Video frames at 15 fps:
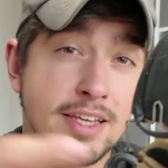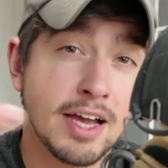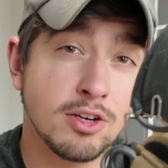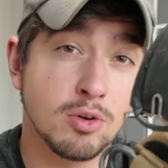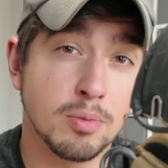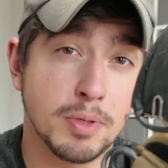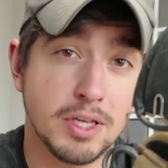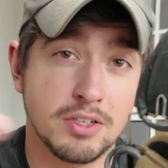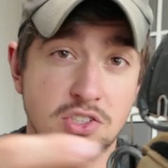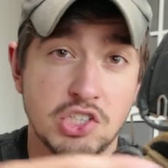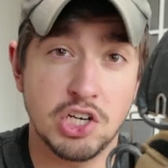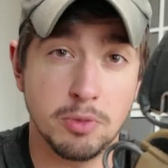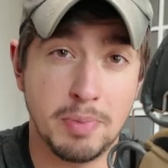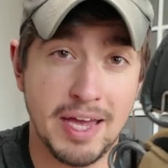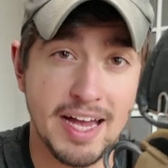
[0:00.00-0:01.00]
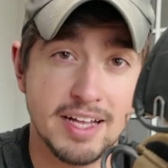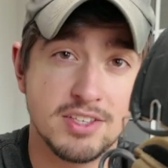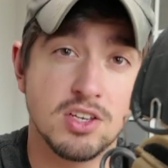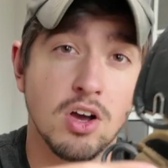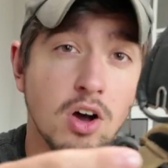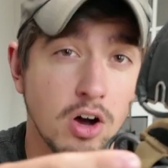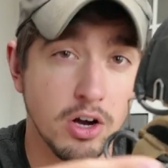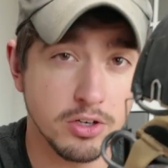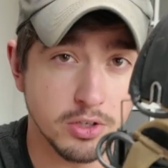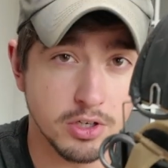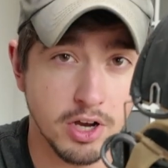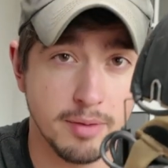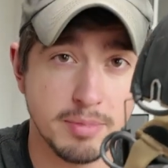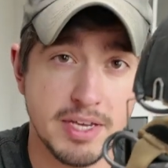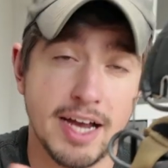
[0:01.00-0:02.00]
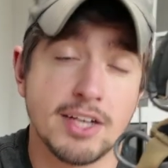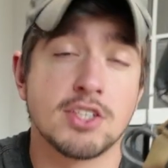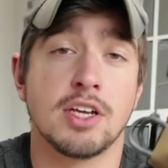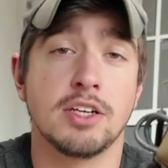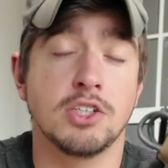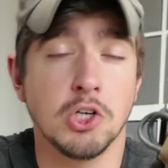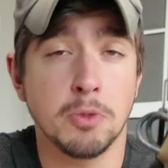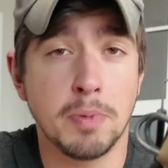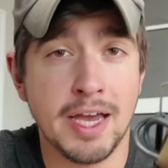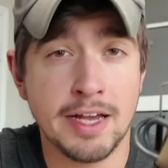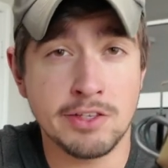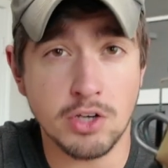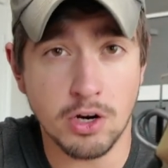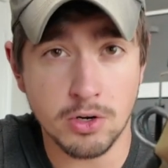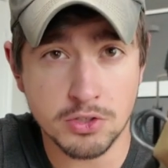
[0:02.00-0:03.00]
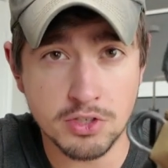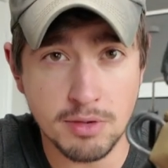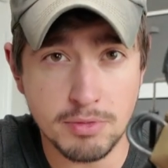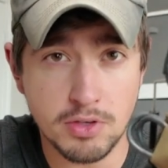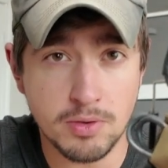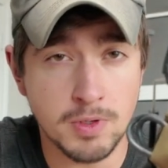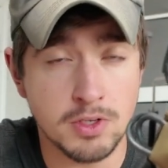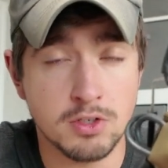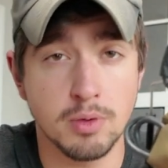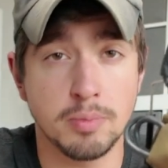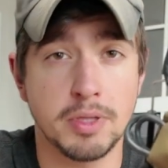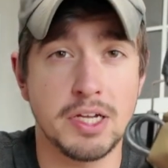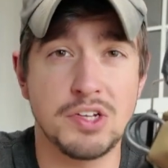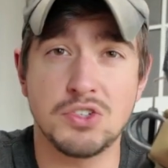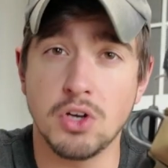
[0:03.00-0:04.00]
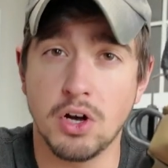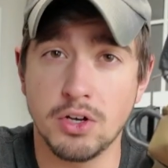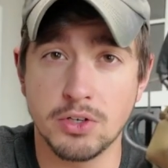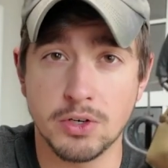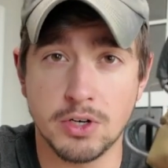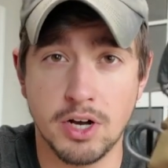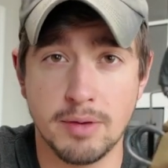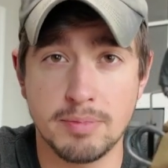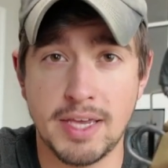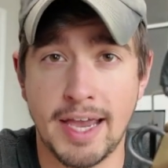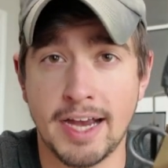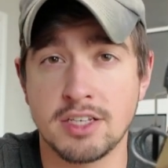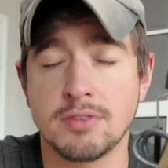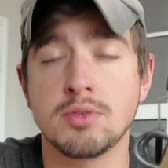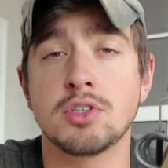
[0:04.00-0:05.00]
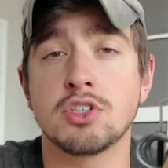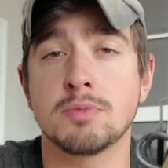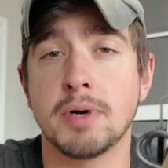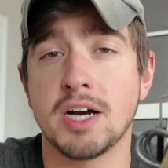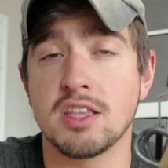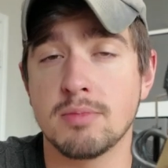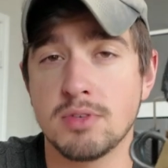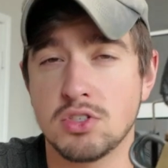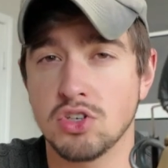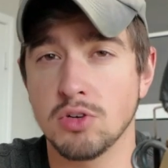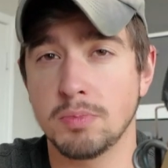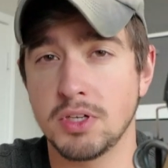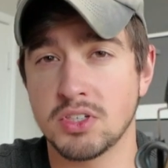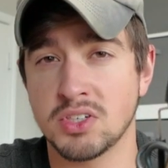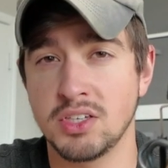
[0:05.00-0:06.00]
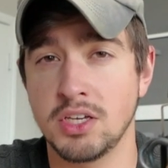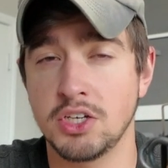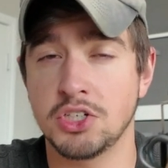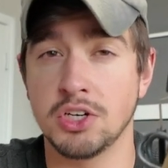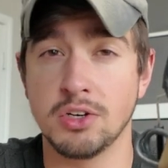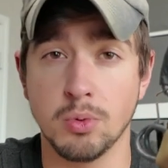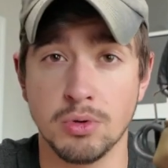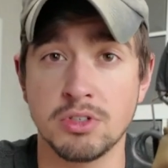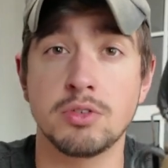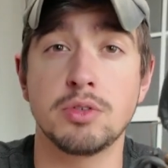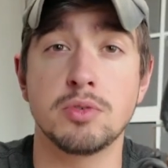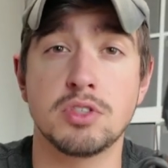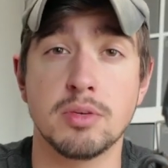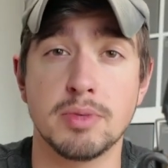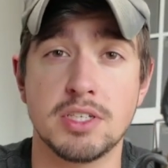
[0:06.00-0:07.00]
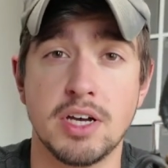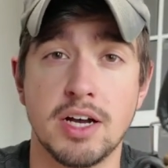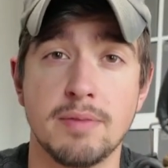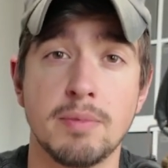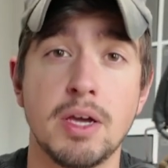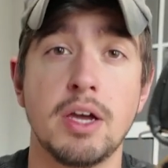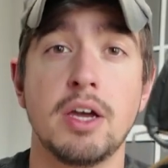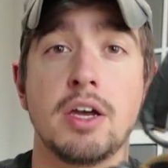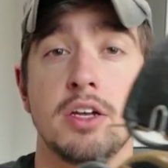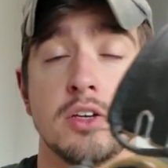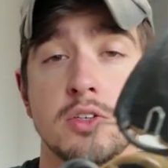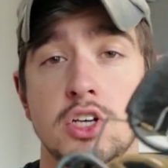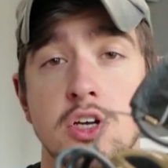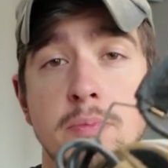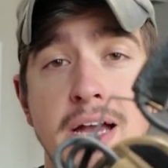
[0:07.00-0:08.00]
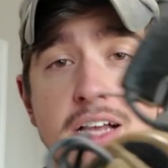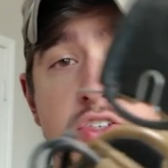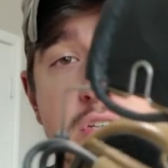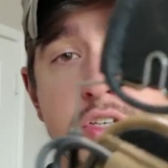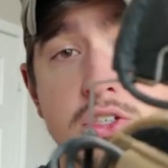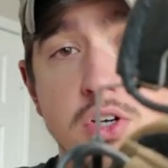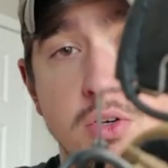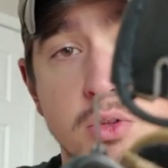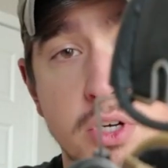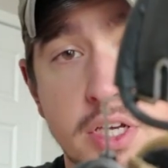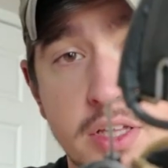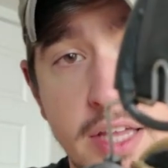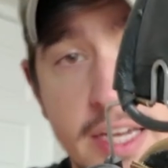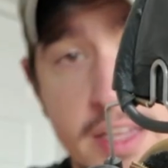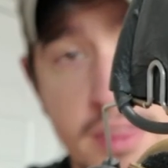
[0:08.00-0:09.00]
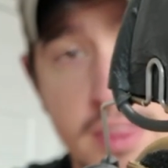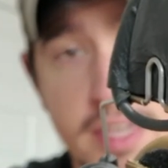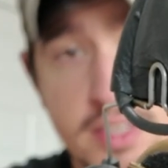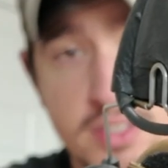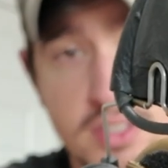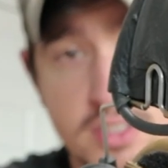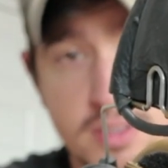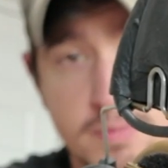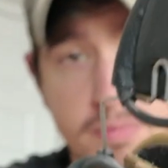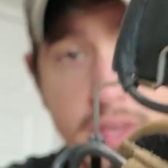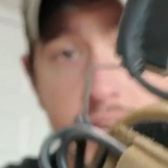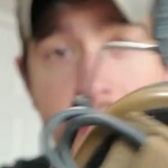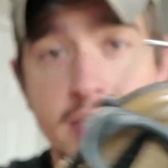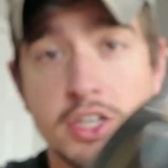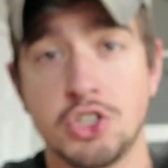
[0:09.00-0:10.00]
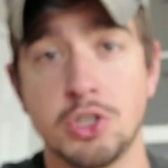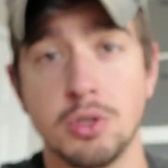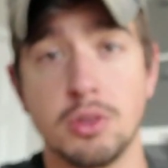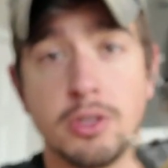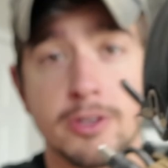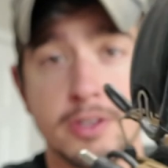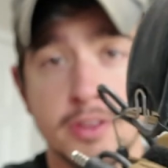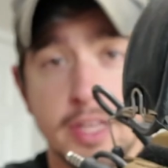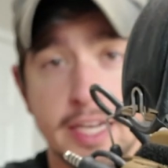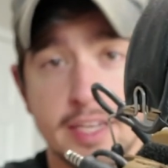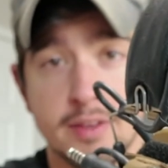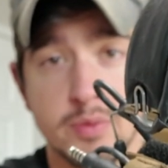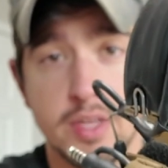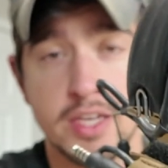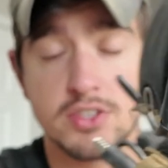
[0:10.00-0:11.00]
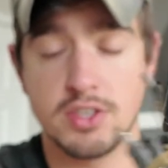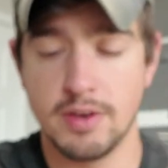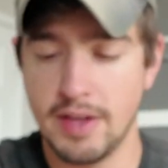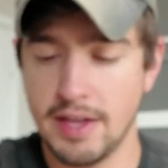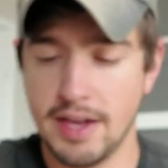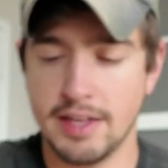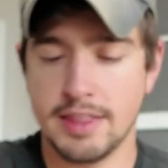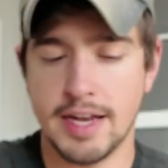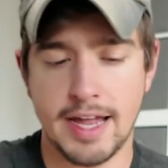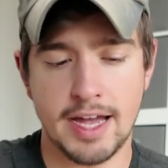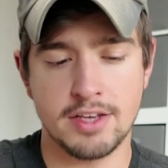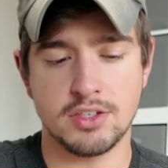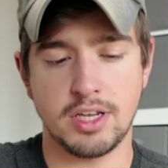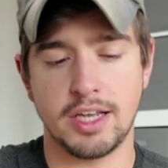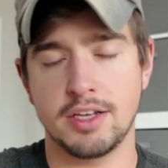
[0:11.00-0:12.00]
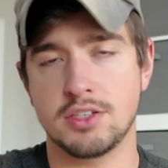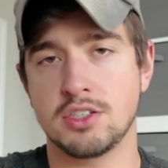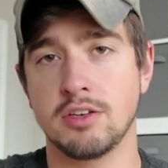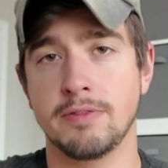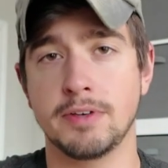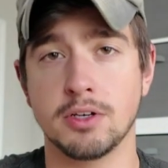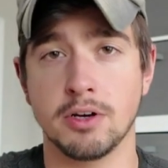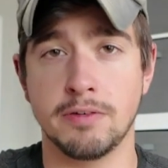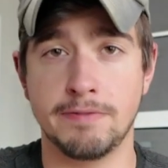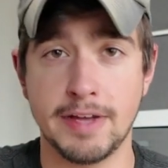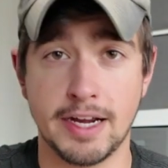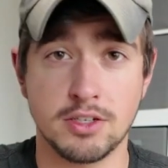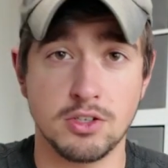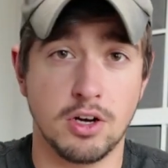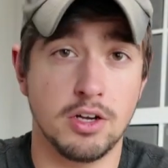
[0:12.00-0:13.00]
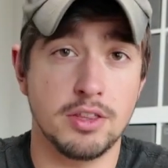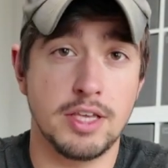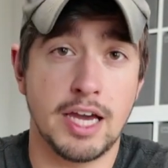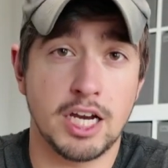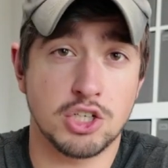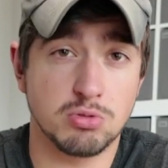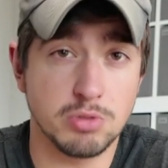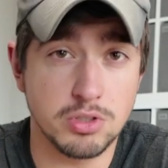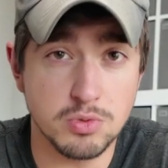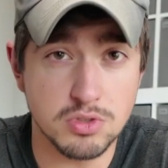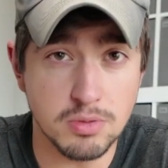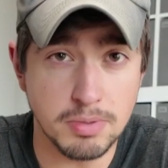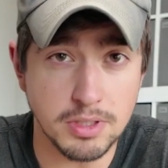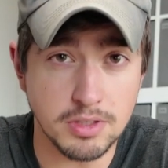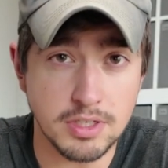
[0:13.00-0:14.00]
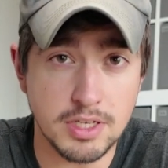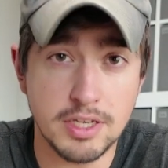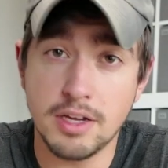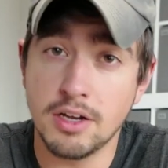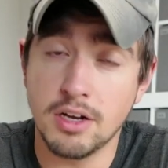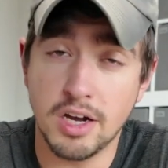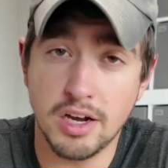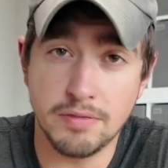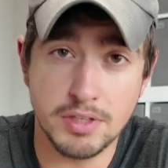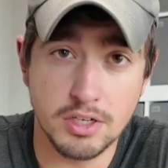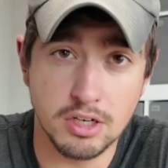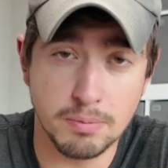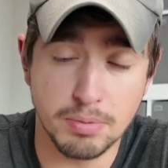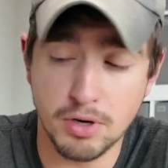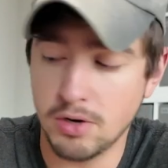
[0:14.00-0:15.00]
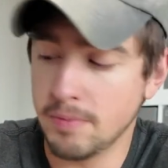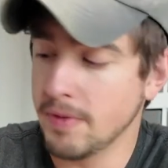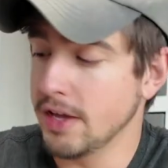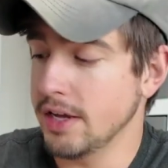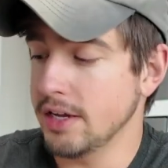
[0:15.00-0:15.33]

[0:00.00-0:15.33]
is how you replace gel pads on your Comtacs. Gel pads are something you need to replace on your Comtacs. If you just bought them in surplus condition or you use them a ton, your gel pads are going to start looking like this, and they should look like this. And that has a severe effect on the actual usability of the Ear Pro.